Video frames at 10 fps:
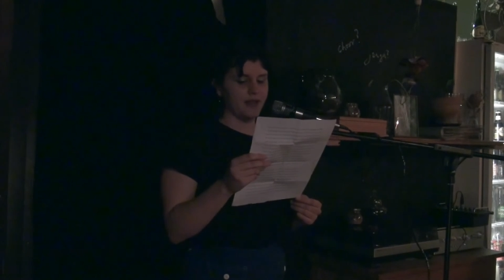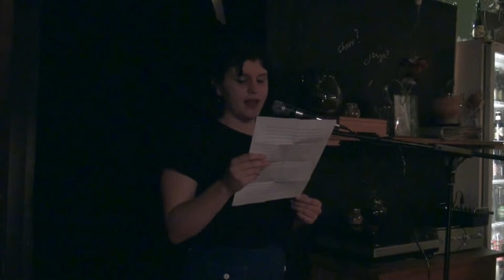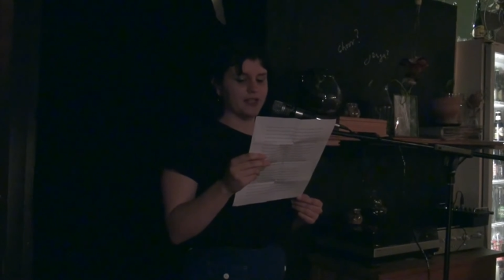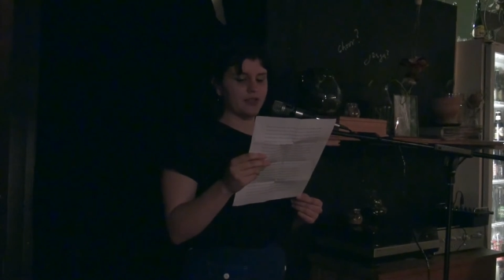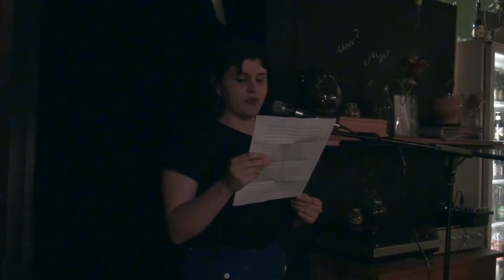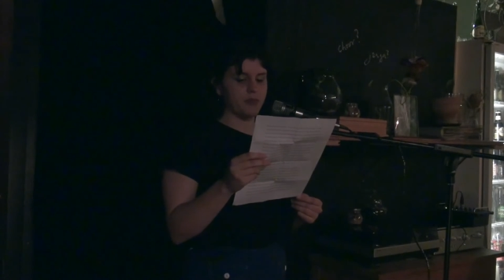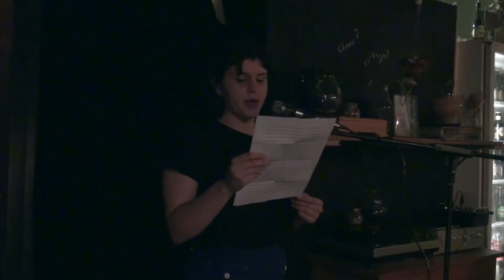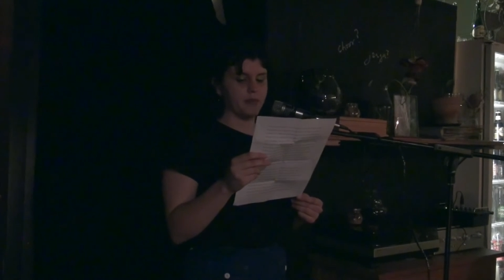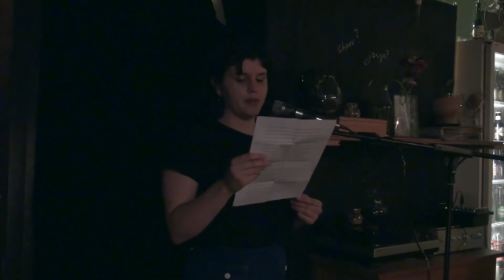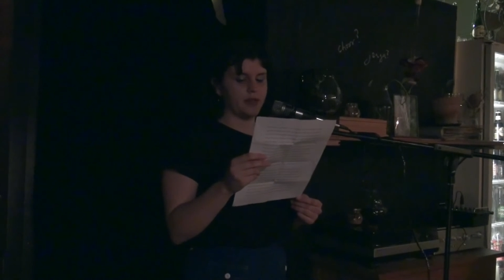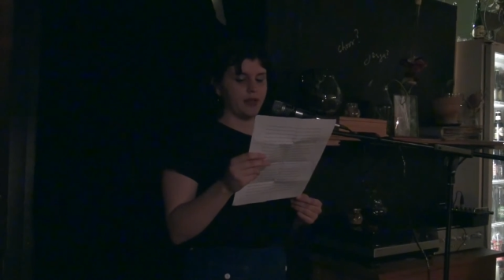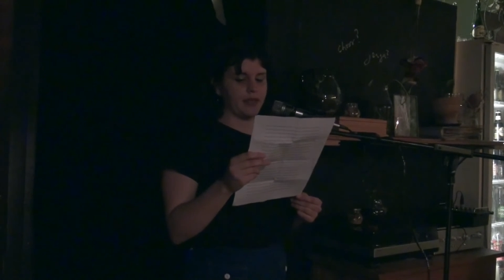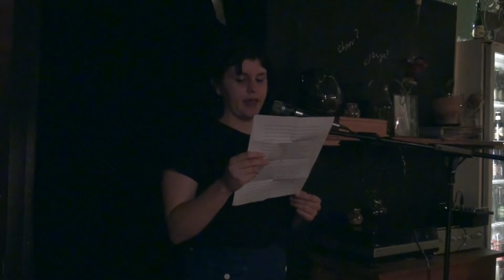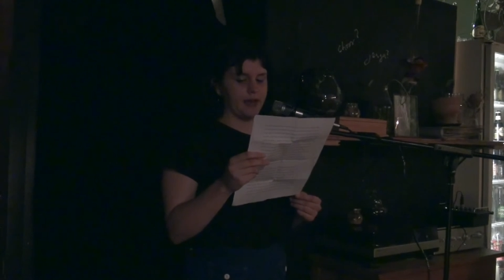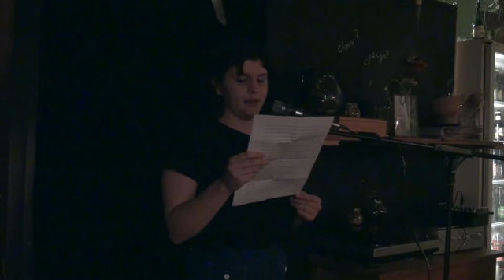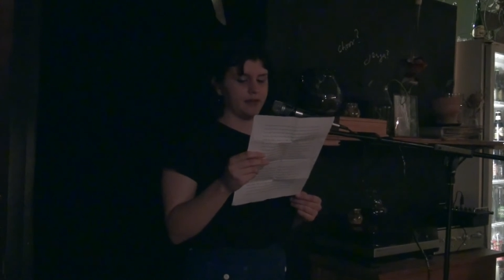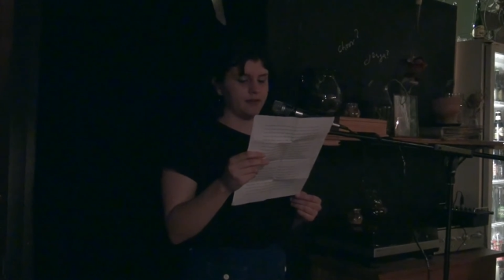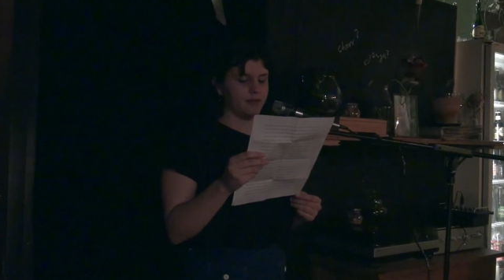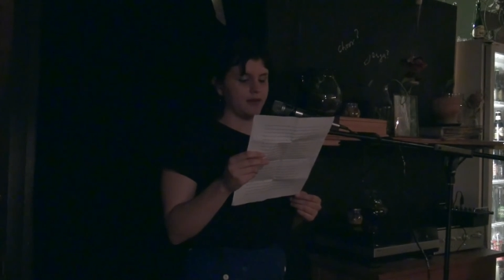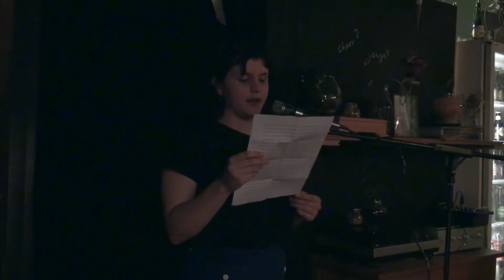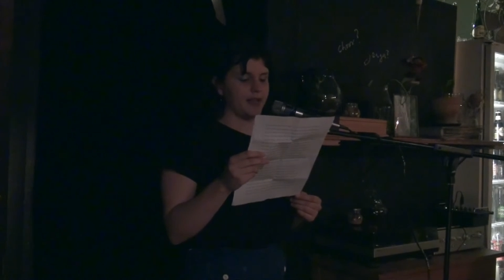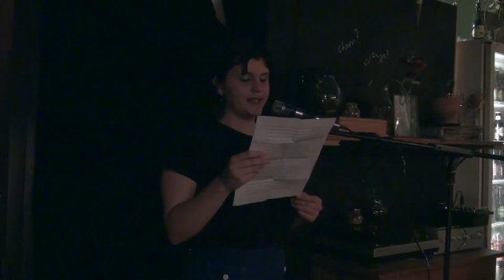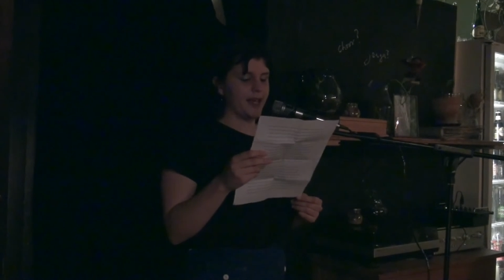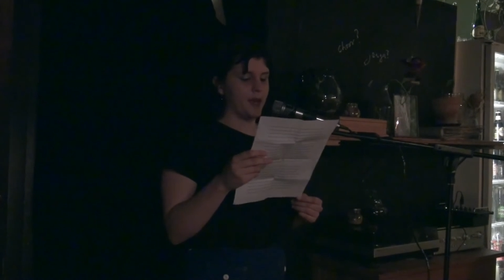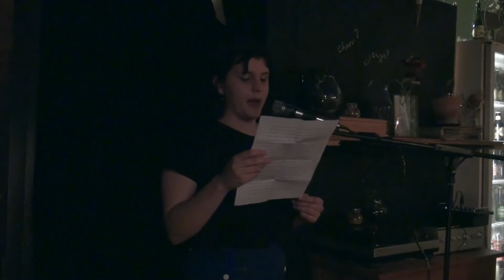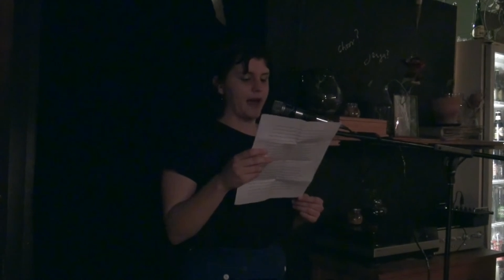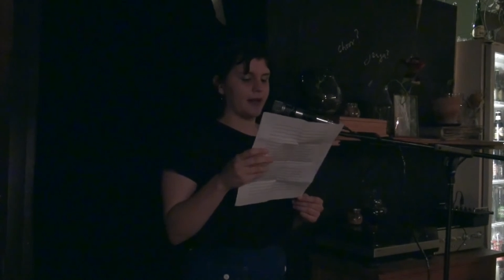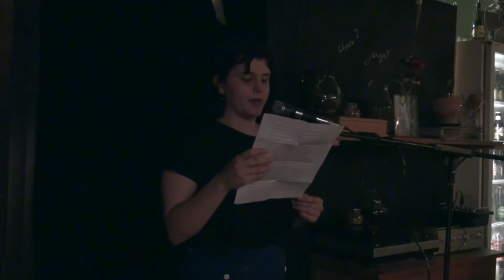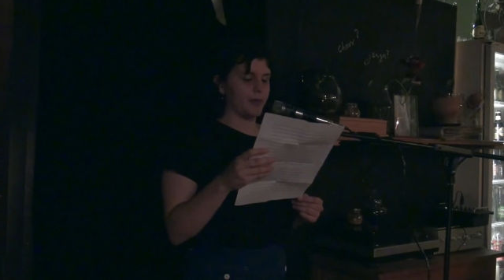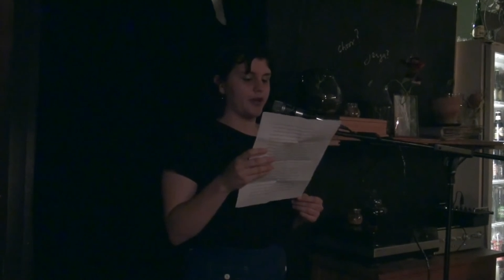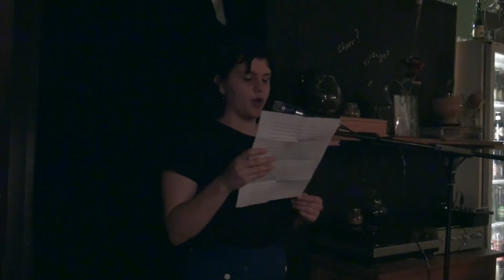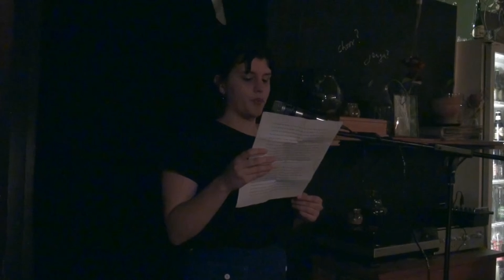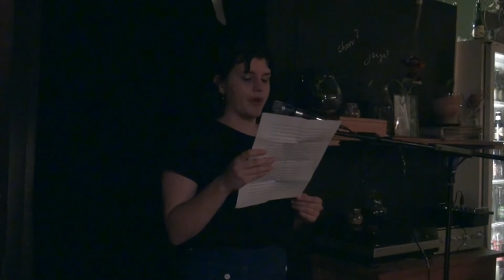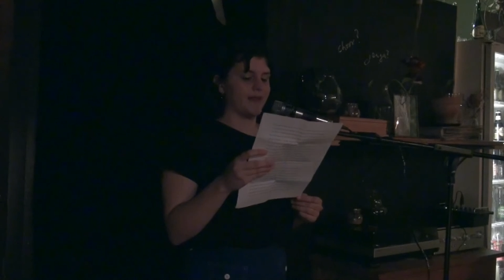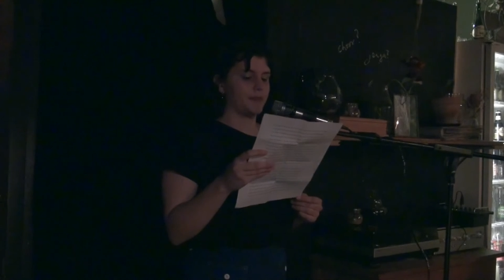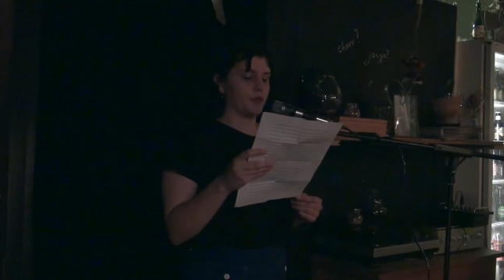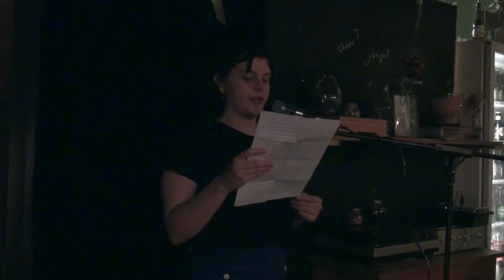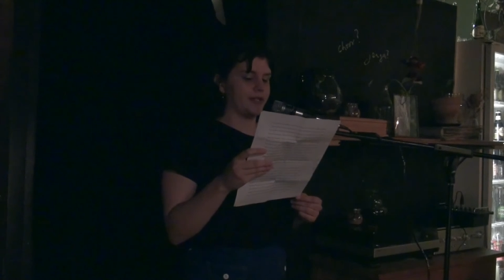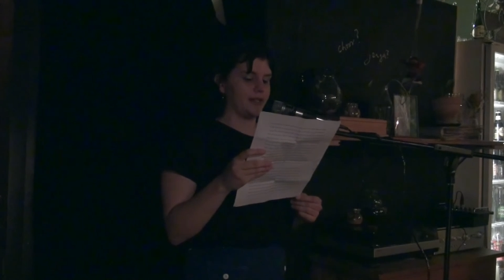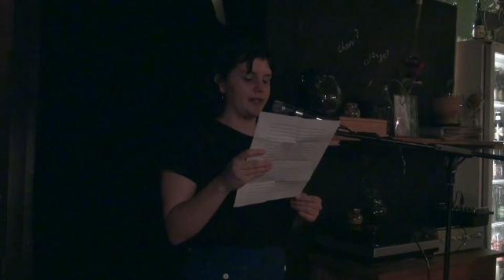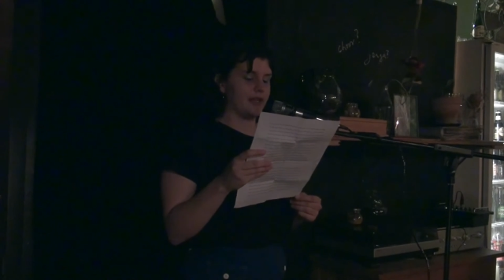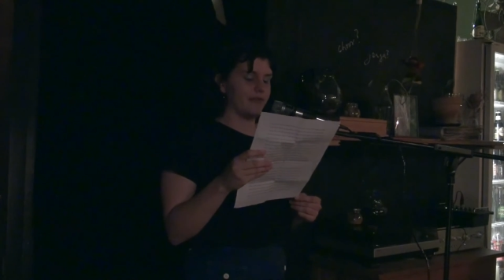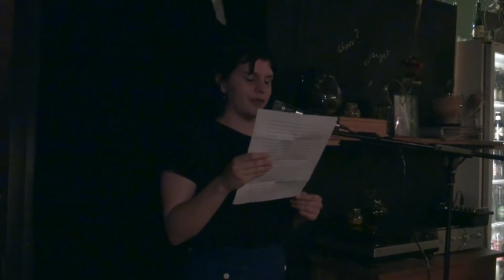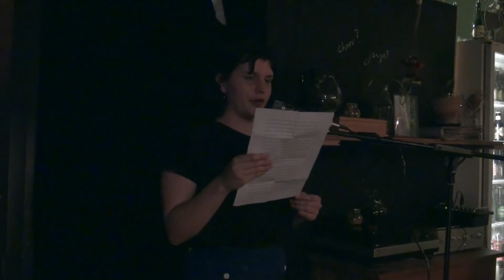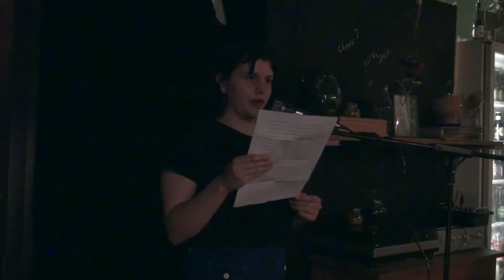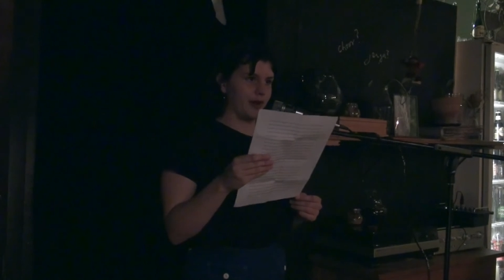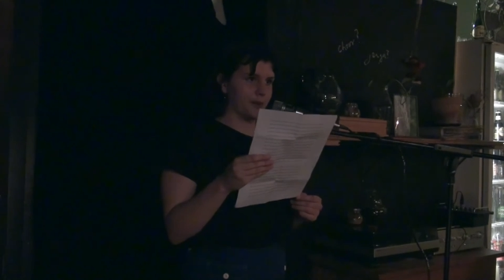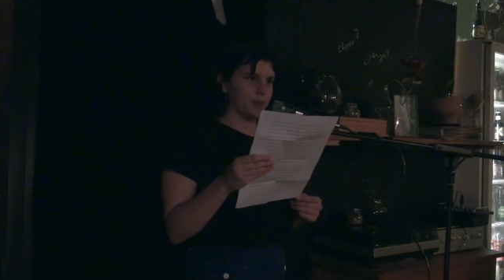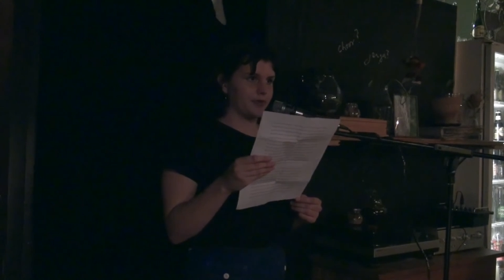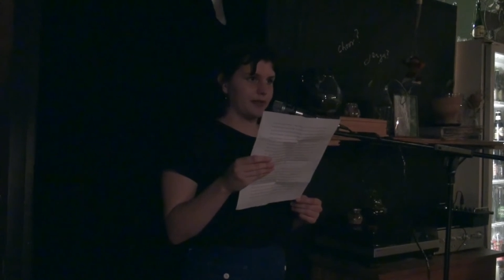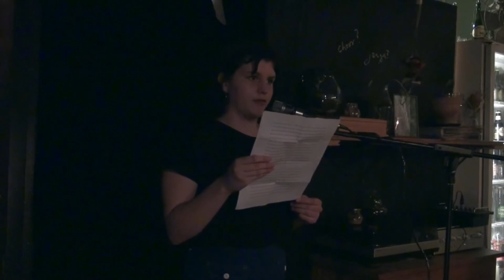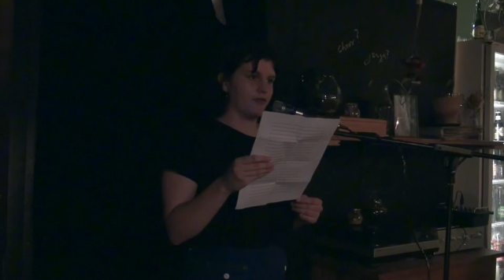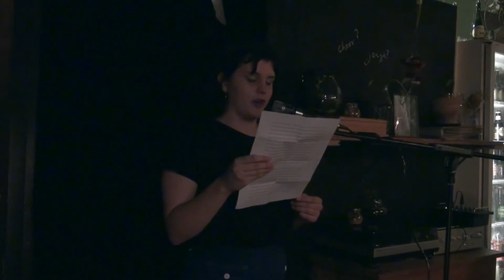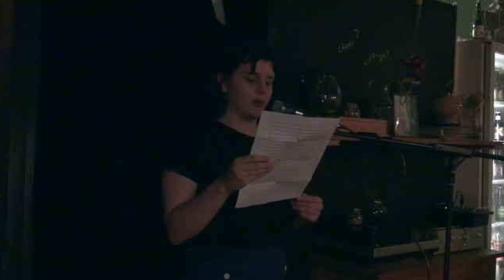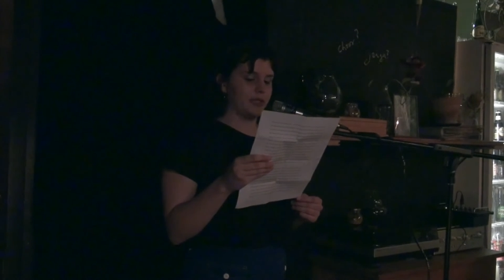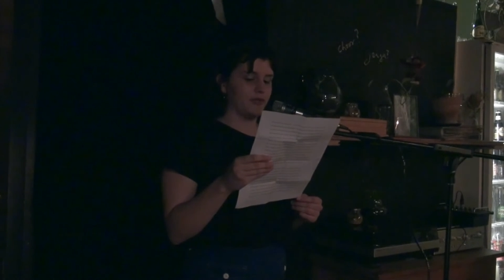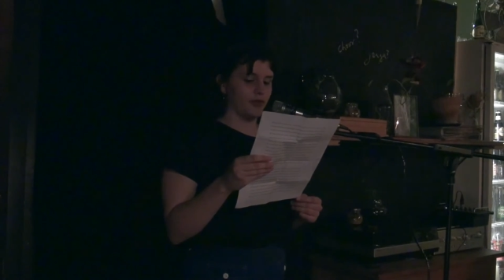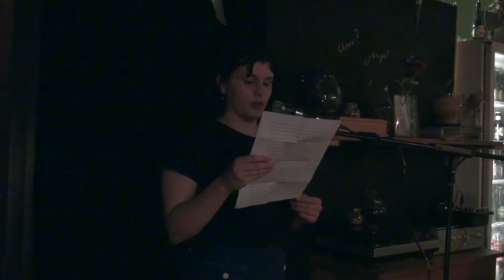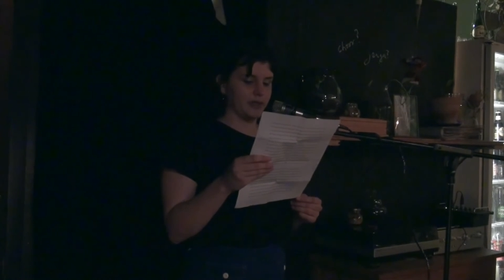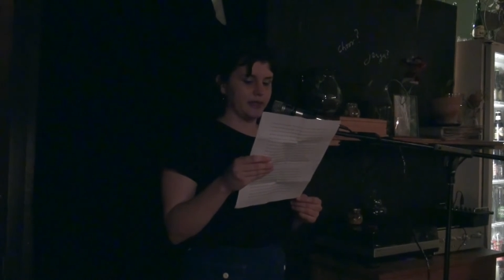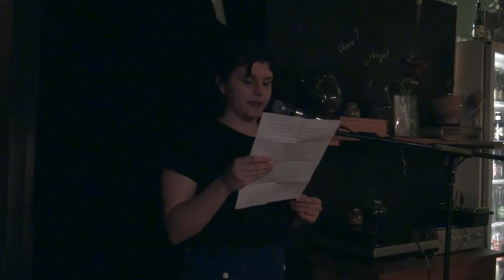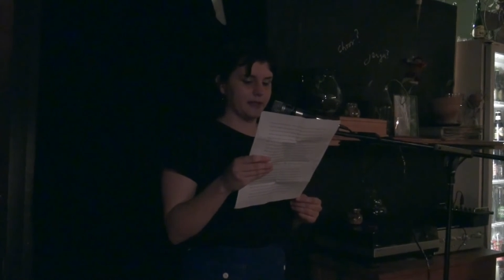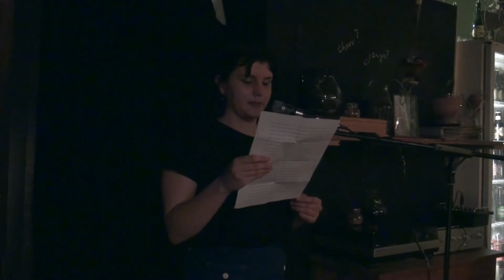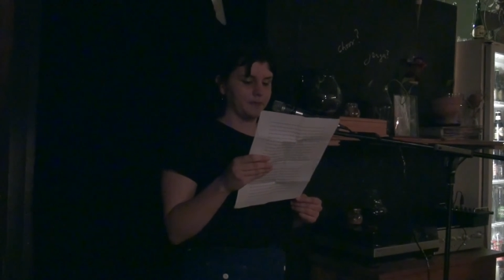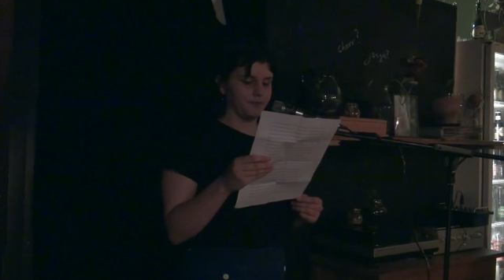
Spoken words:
And she remembered, again, a day back when her breast pointed, if not up, then firmly forwards,